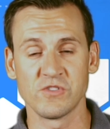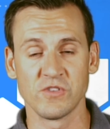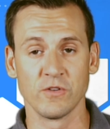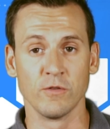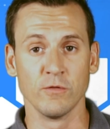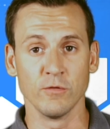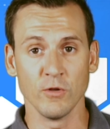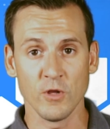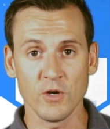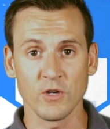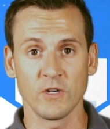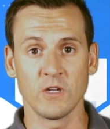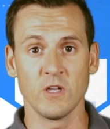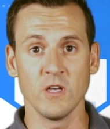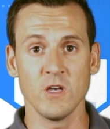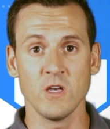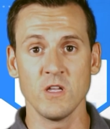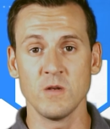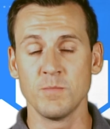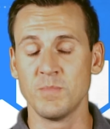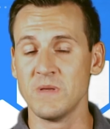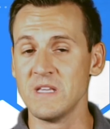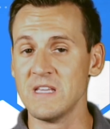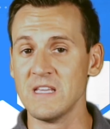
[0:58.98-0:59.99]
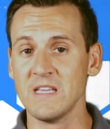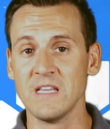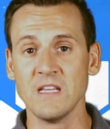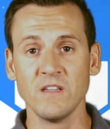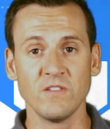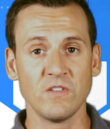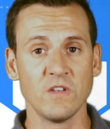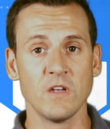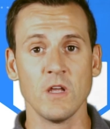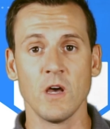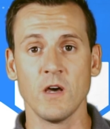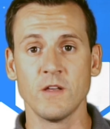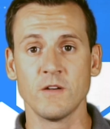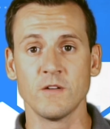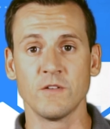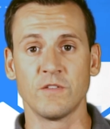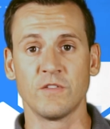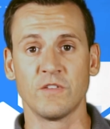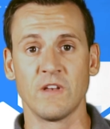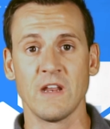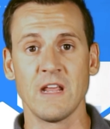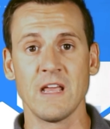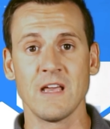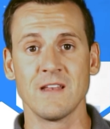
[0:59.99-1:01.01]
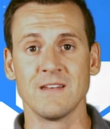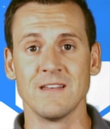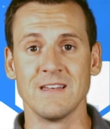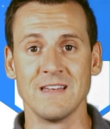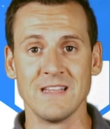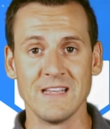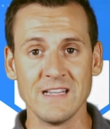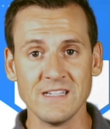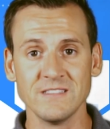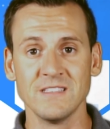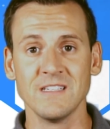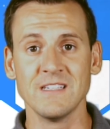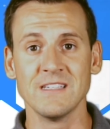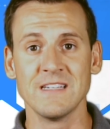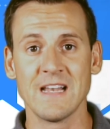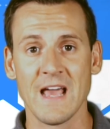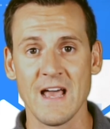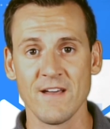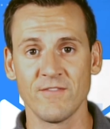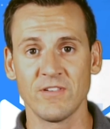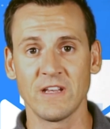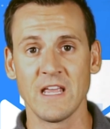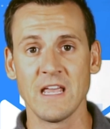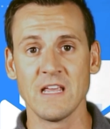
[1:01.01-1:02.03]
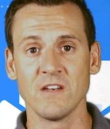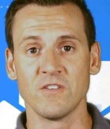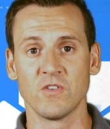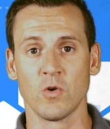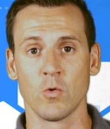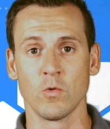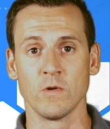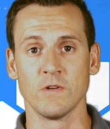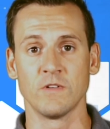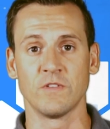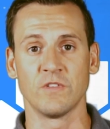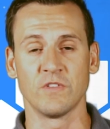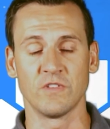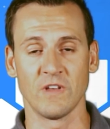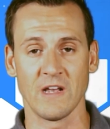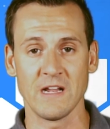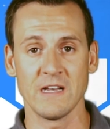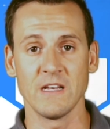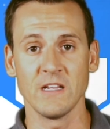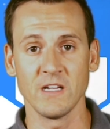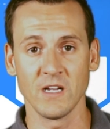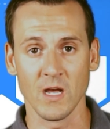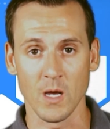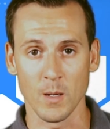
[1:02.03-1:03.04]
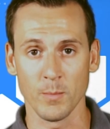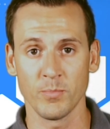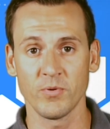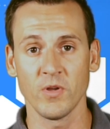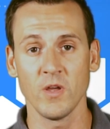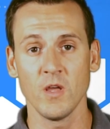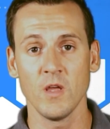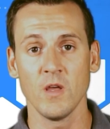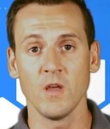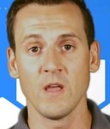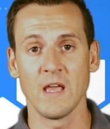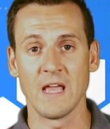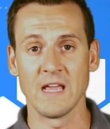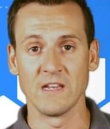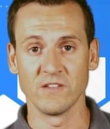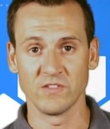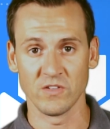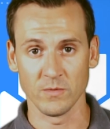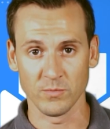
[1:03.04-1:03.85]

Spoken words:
should look good, be easy to understand, and easy to navigate towards signing up and